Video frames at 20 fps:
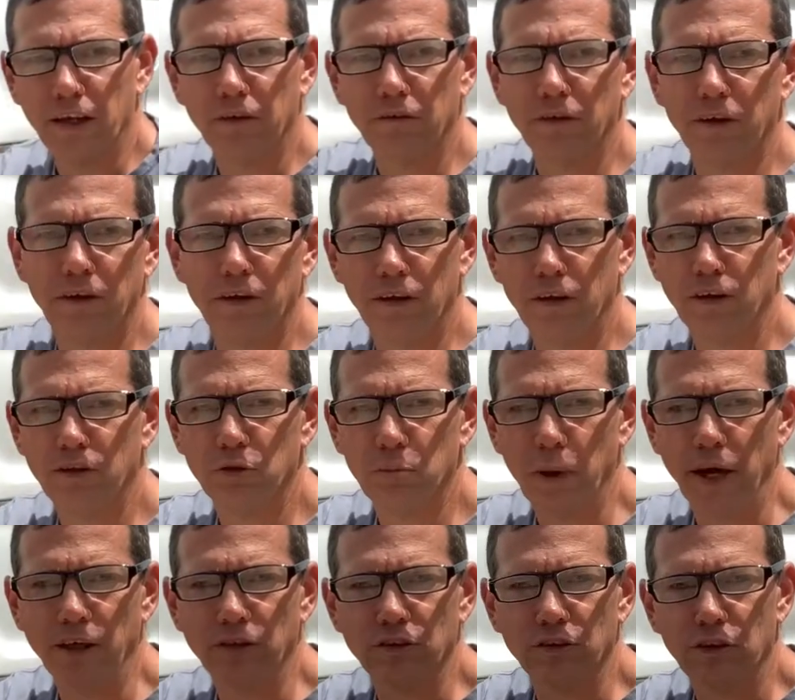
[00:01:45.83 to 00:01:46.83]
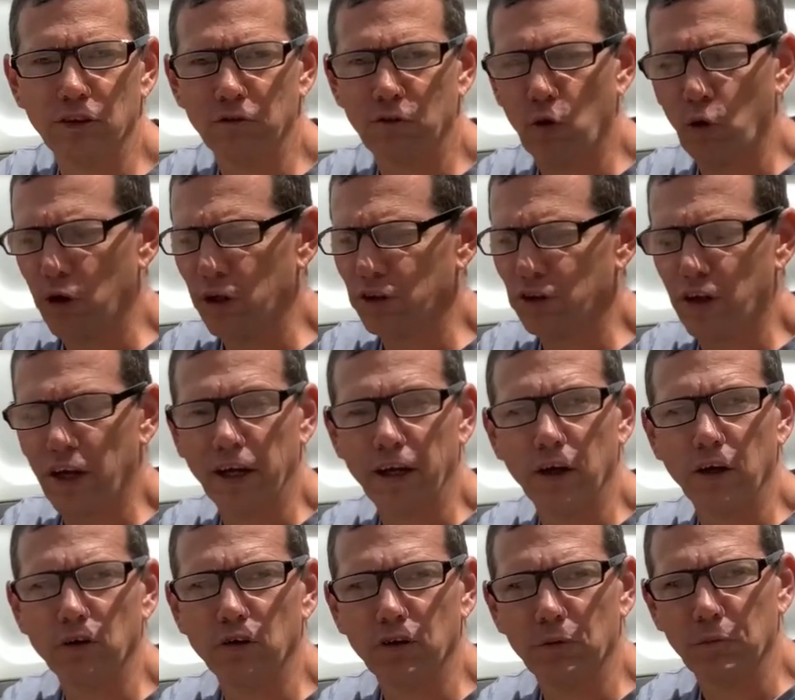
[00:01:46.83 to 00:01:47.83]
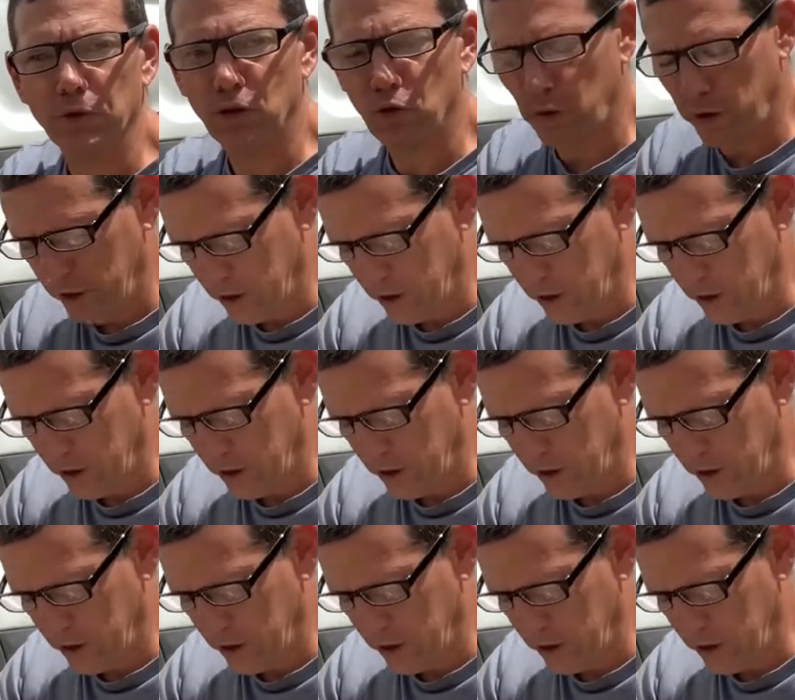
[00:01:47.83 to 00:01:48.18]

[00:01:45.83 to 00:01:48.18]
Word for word: you the spacer, of course, that goes in between the